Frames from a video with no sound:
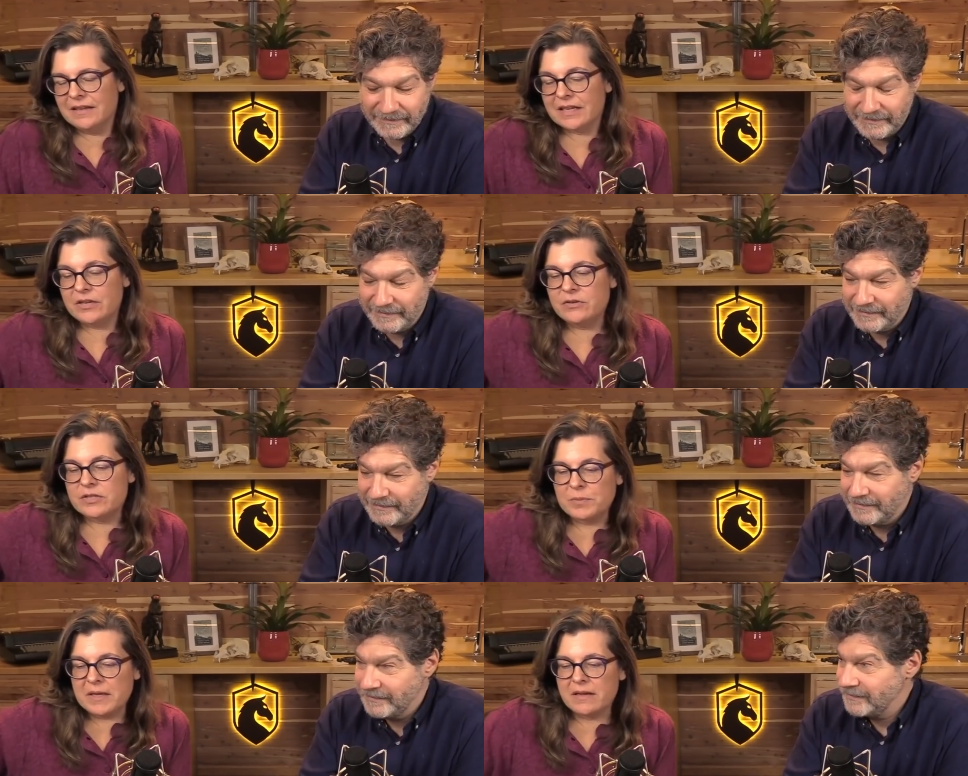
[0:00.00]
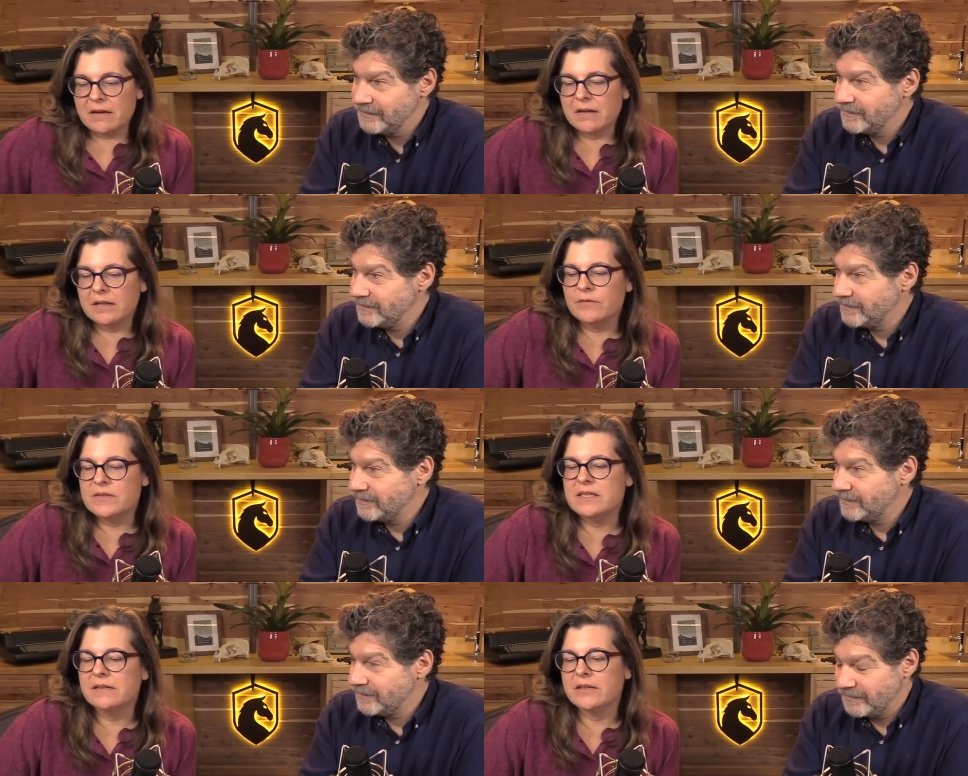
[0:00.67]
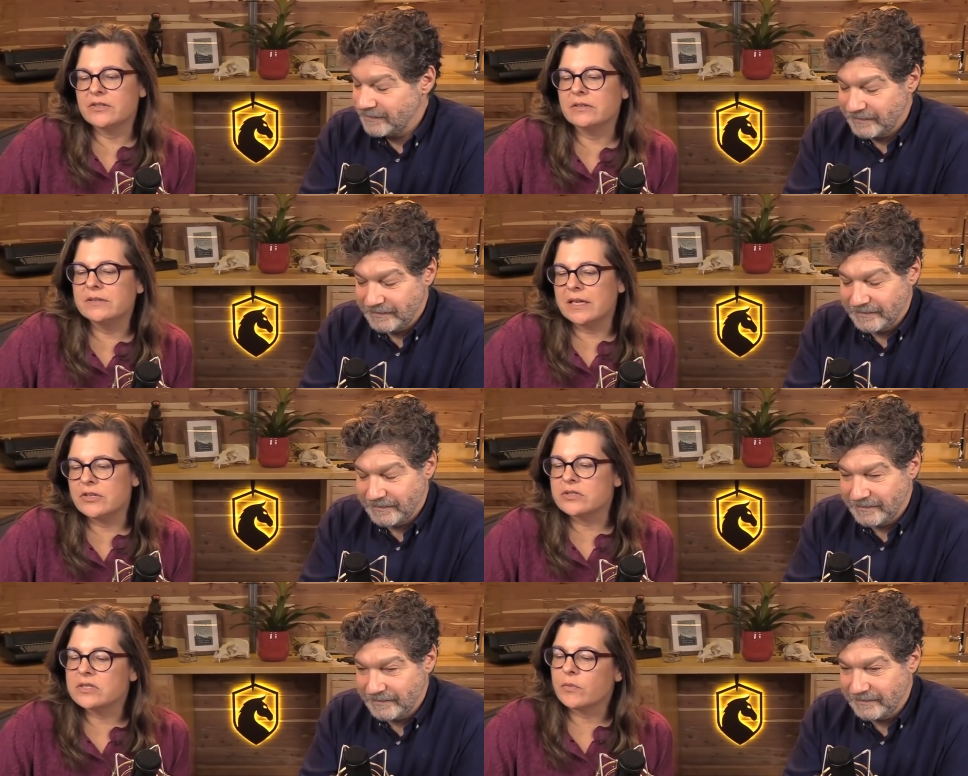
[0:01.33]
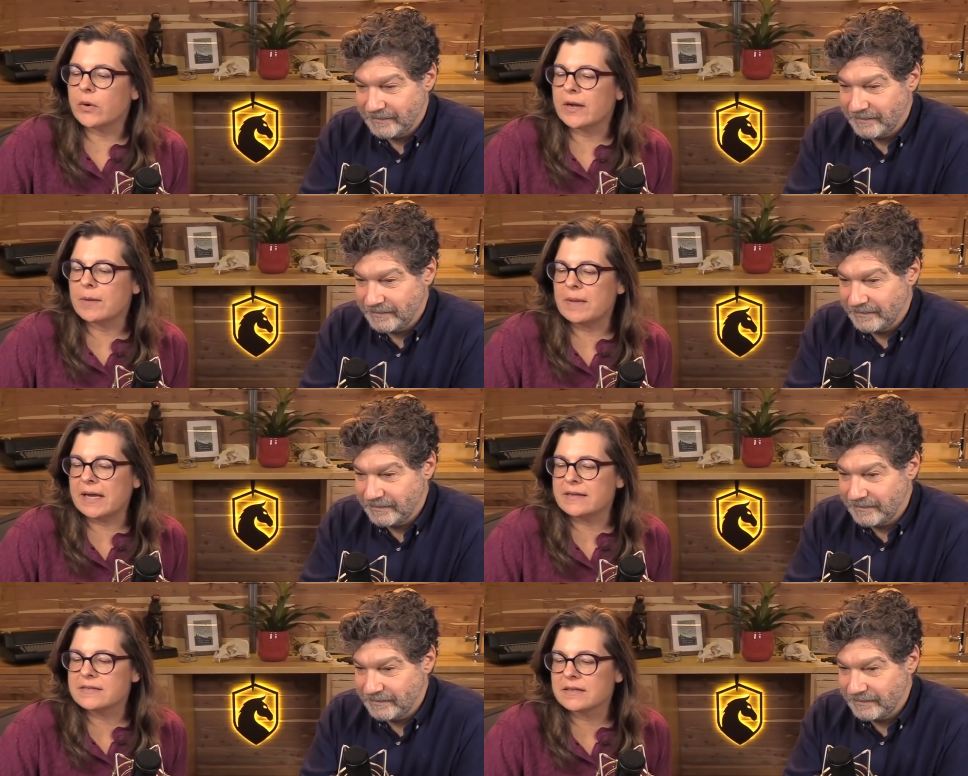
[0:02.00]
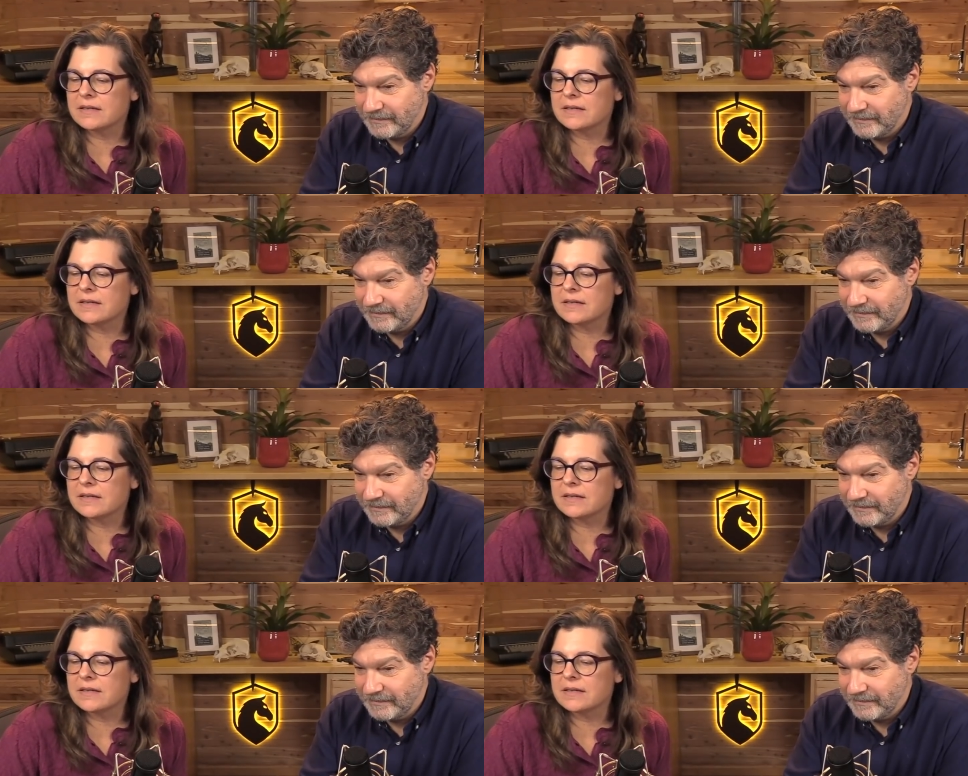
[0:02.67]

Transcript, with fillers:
Speaker 1: Can you speak on the physiological dangers of wearing a mask?